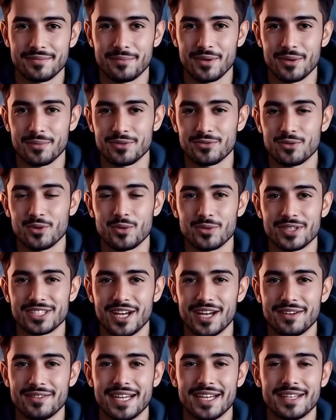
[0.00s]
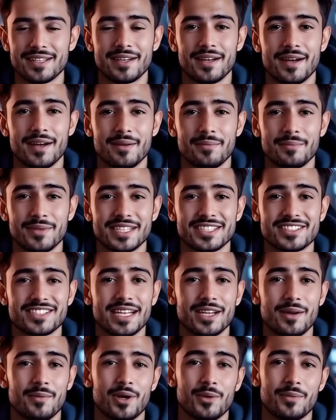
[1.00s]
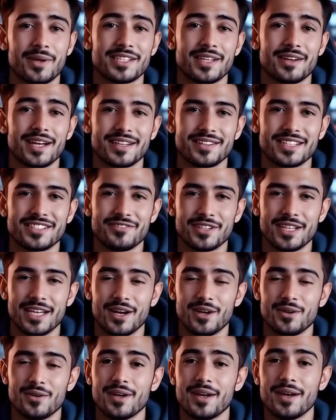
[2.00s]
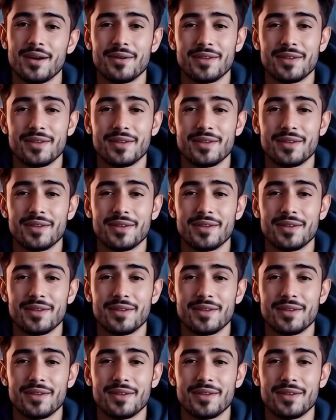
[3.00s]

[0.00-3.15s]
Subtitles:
But before we dive in, please take a moment to like this video,